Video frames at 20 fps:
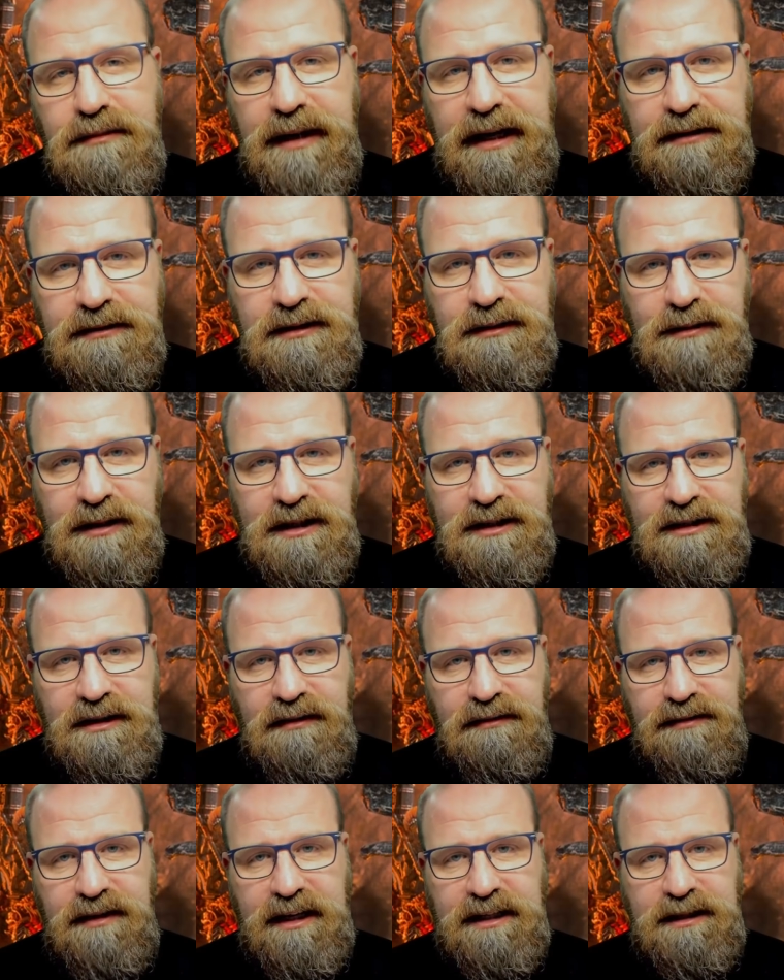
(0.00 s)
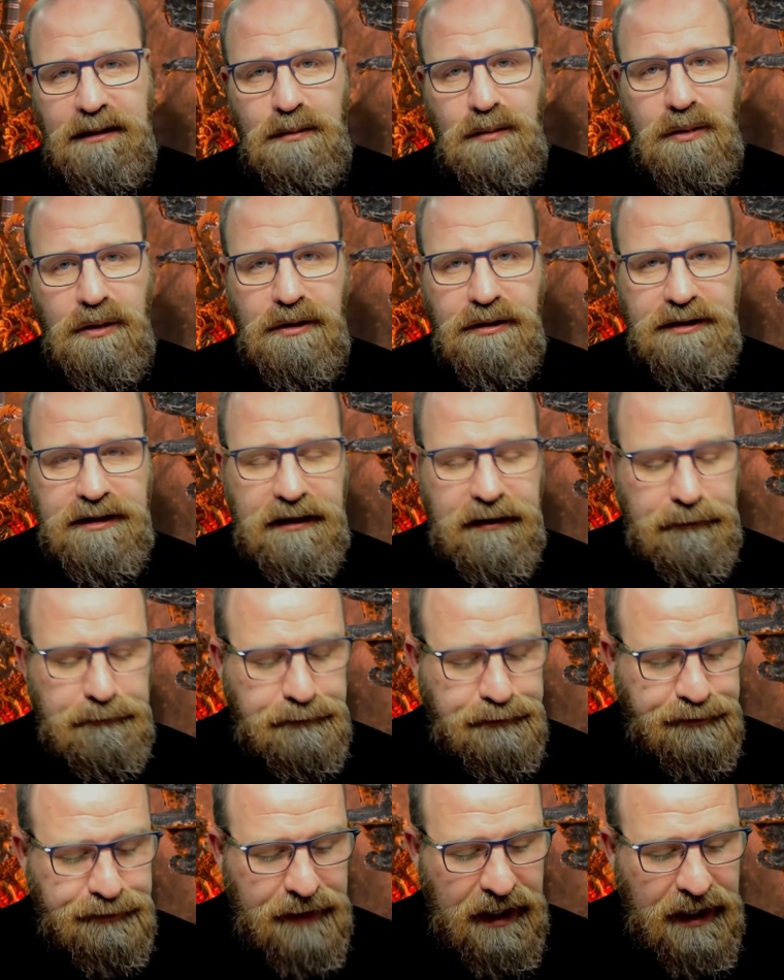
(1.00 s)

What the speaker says: about some of the stuff that's important,